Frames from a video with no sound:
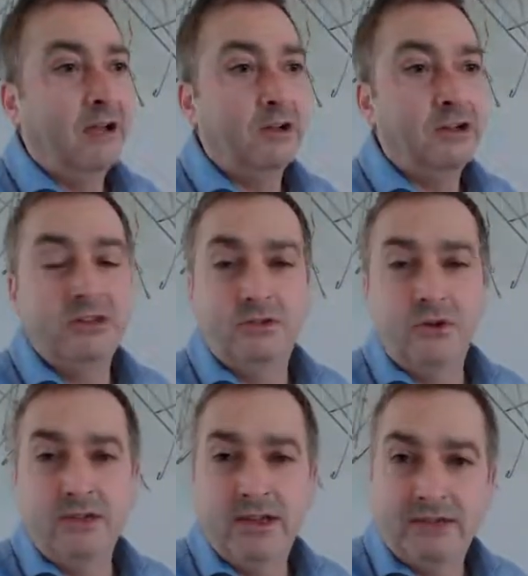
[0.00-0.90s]
I'm going to
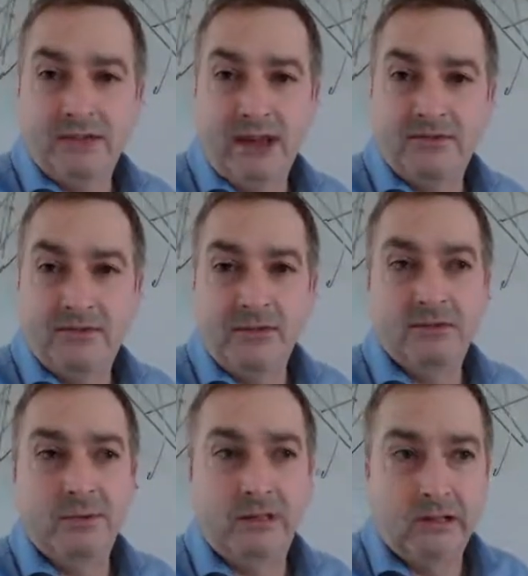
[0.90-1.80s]
draw this live stream
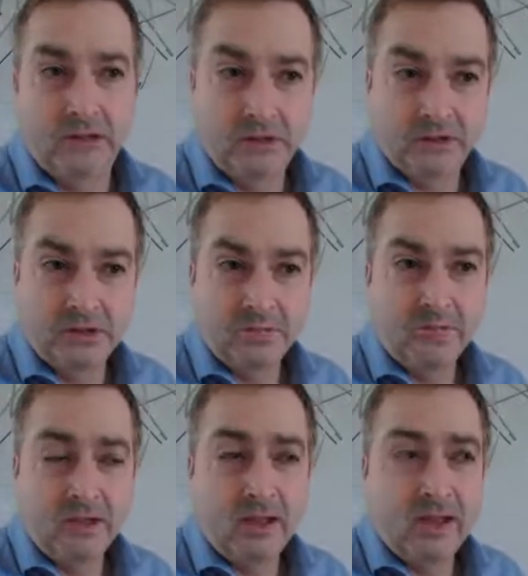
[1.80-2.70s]
to a close
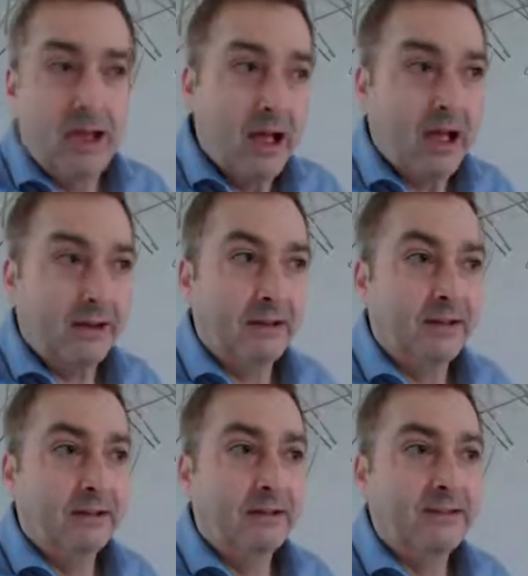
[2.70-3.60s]

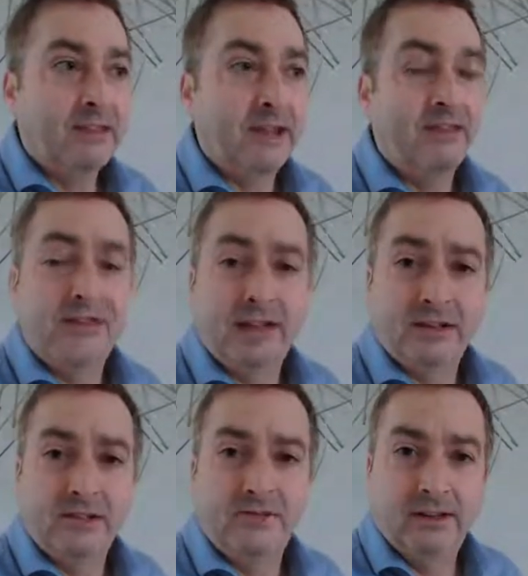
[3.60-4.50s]
and say
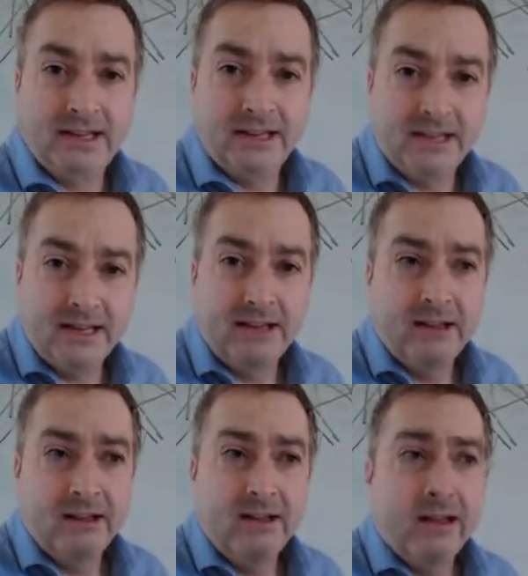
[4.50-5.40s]
thanks for listening.
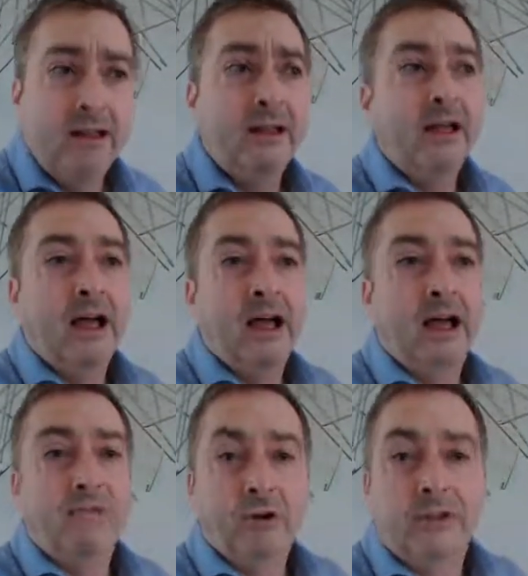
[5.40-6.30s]

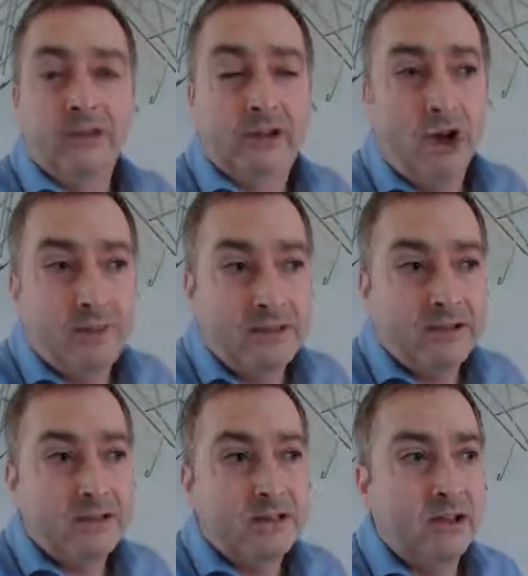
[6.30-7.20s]
Have a look in the
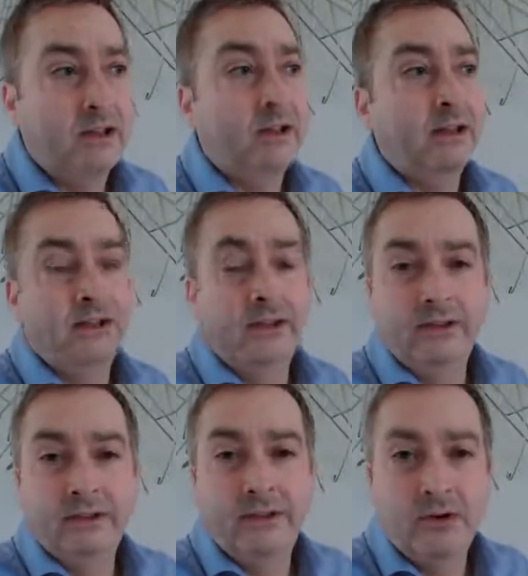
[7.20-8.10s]
comments,
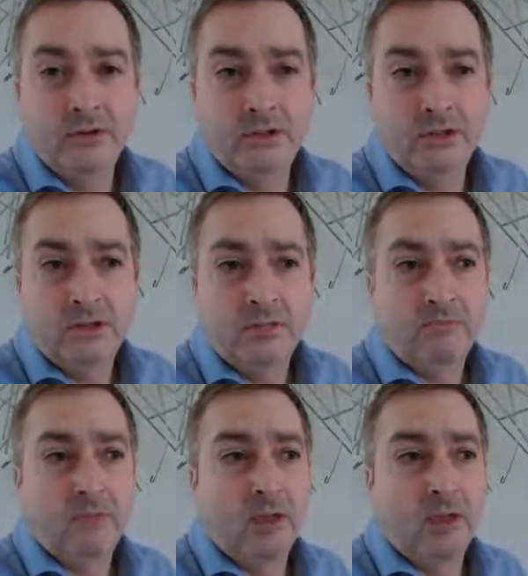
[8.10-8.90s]
in the notes,